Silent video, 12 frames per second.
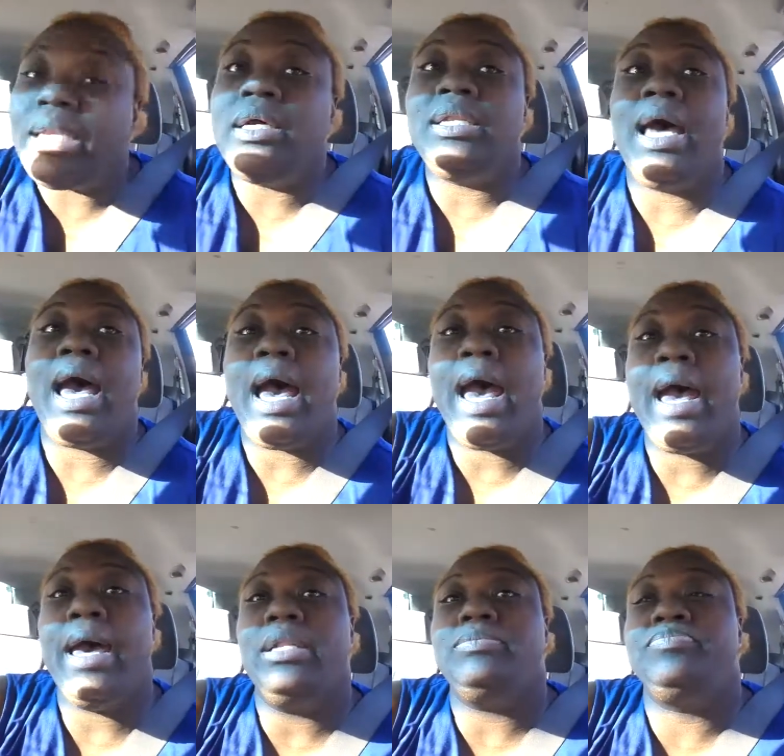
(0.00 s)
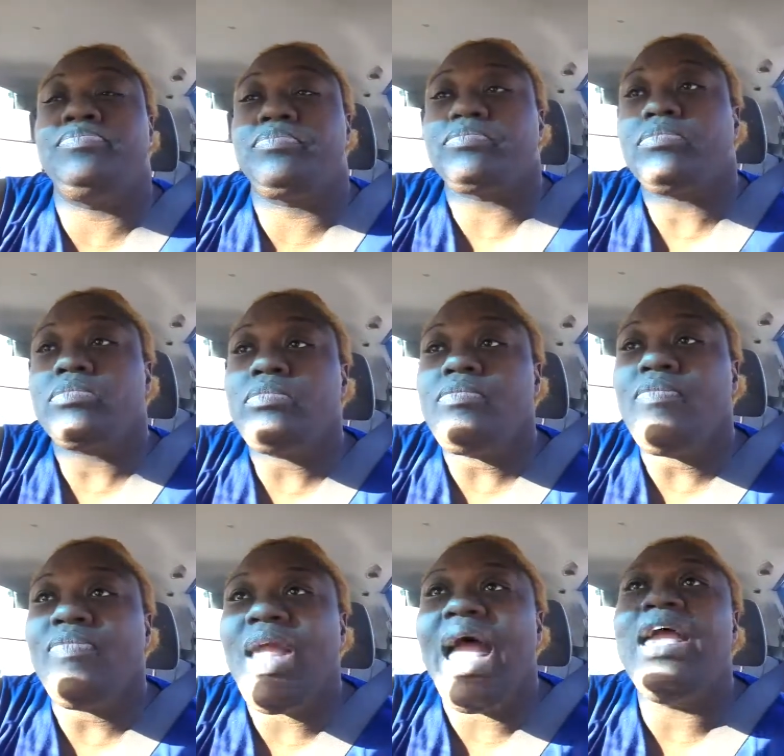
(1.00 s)
nothing to hide
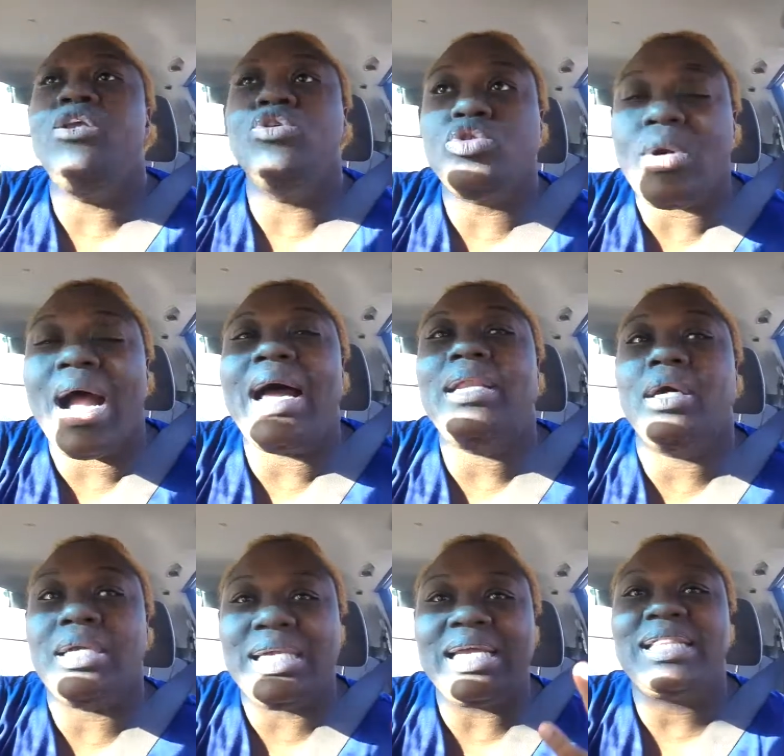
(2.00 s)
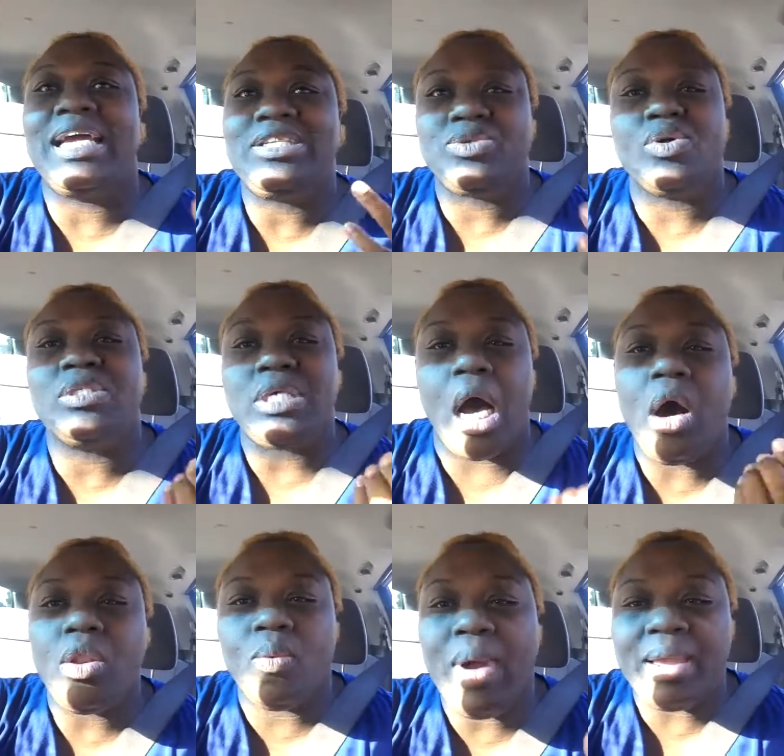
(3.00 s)
and you trying to get that trust
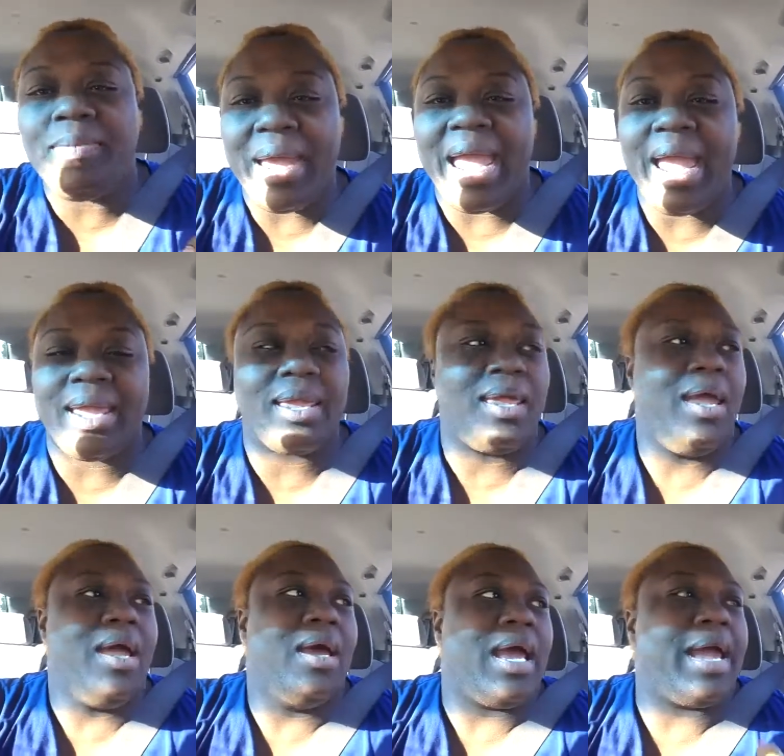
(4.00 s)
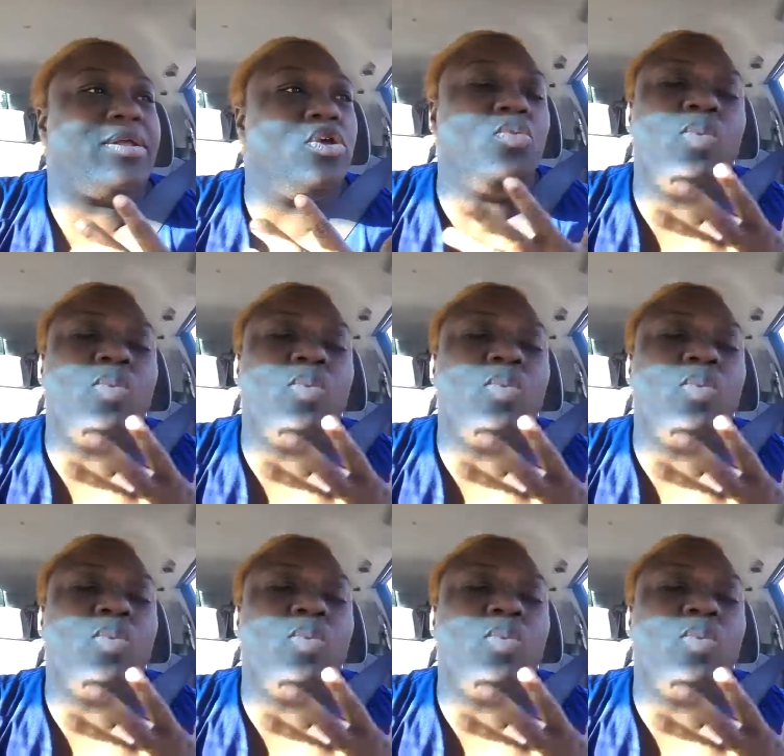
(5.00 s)
all the way back and you